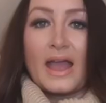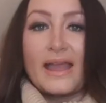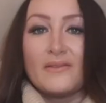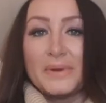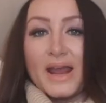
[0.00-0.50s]

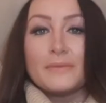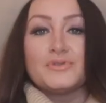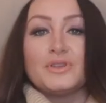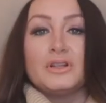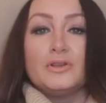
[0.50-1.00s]
I've been
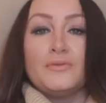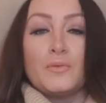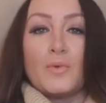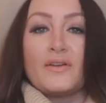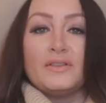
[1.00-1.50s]
absolutely
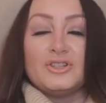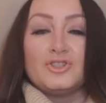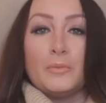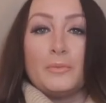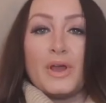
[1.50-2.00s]
loving wearing this
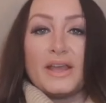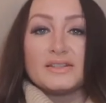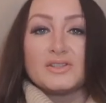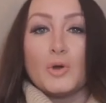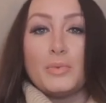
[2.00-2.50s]
jumper.
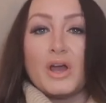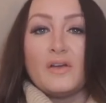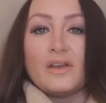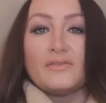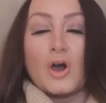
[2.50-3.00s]
It's so
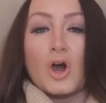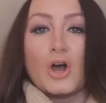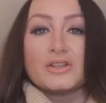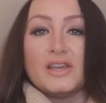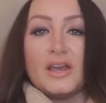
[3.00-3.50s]
perfect for
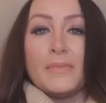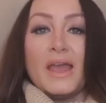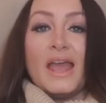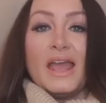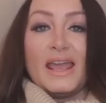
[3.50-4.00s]
autumn.
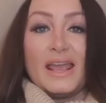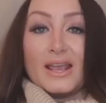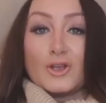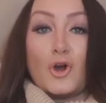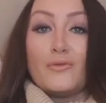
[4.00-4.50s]

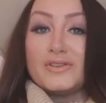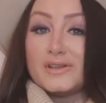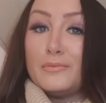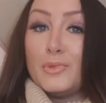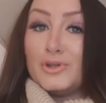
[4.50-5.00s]
It covers
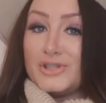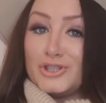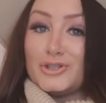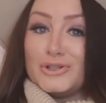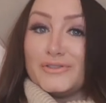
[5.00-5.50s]
a
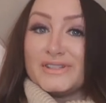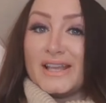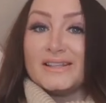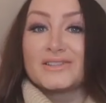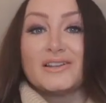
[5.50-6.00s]
multitude of
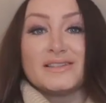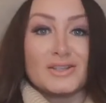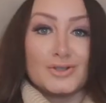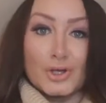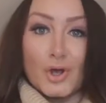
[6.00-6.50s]
sins because it
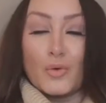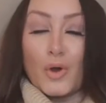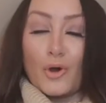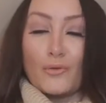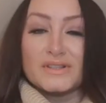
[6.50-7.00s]
is so
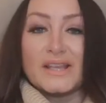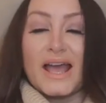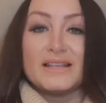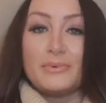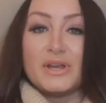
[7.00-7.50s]

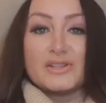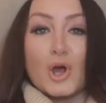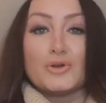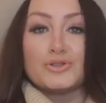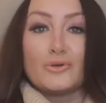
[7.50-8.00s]
oversized, but it's
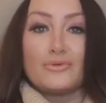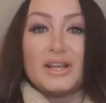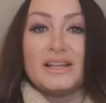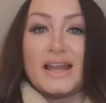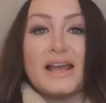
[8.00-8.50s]
also
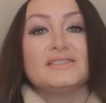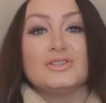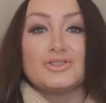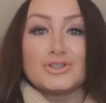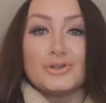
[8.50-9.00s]
really nice
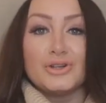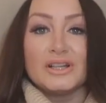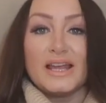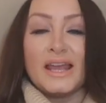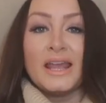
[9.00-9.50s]
and
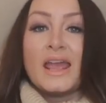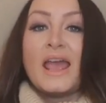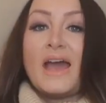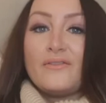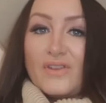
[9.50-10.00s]
snuggly,
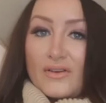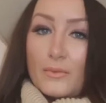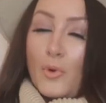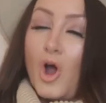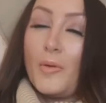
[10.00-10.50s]
very
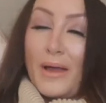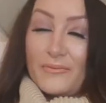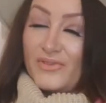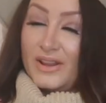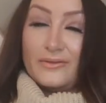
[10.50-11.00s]
warm. I'm
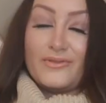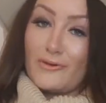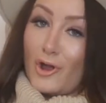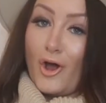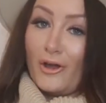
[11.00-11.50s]
feeling
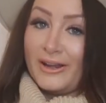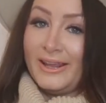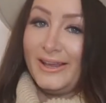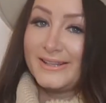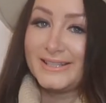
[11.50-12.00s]
very hot in
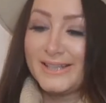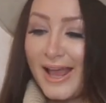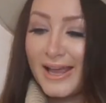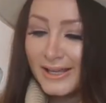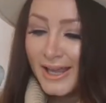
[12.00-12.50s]
here
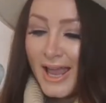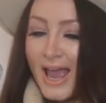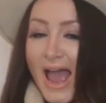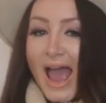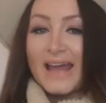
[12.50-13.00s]
today.
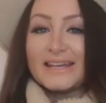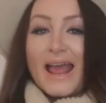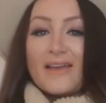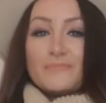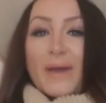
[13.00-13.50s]
And
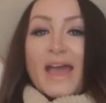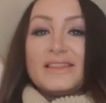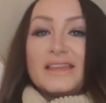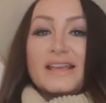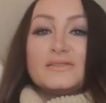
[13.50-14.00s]
I have
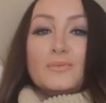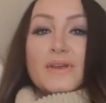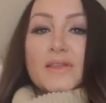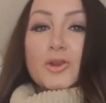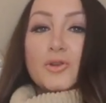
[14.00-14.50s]
paired this
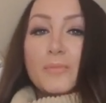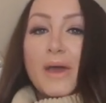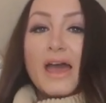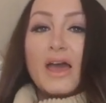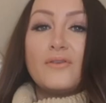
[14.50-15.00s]
with another
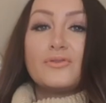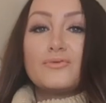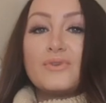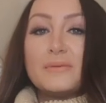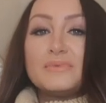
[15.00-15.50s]
pair of the
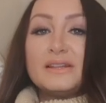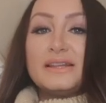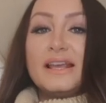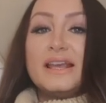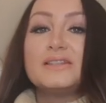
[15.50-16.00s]
ribbed
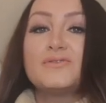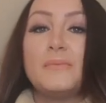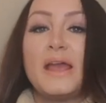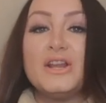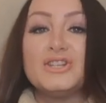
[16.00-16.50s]
leggings
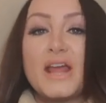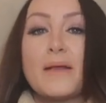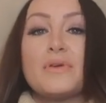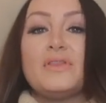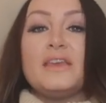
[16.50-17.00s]
from
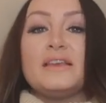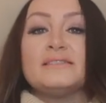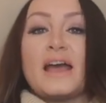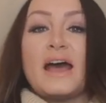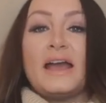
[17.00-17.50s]
H&M.
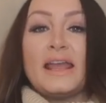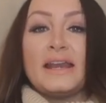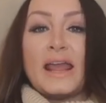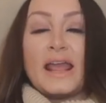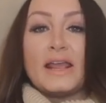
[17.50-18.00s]
These are
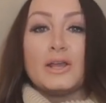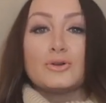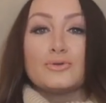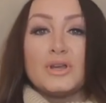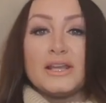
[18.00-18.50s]
in a
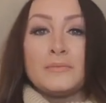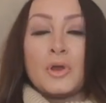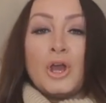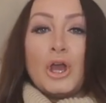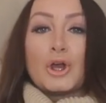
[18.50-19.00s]

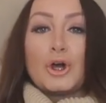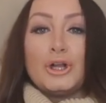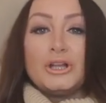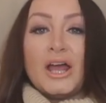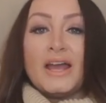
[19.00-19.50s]
cream
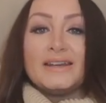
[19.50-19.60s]
colour.